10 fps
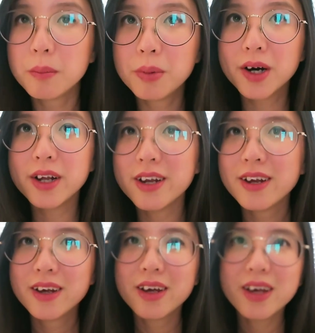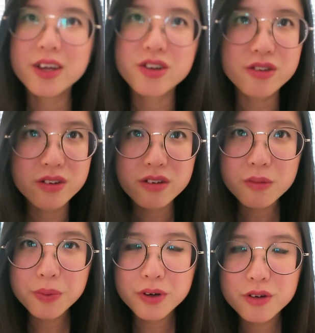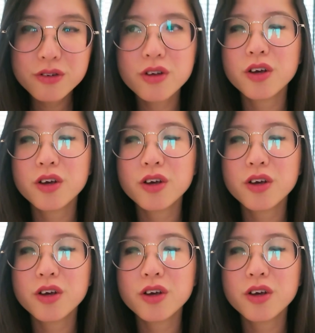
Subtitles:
but it just disappears.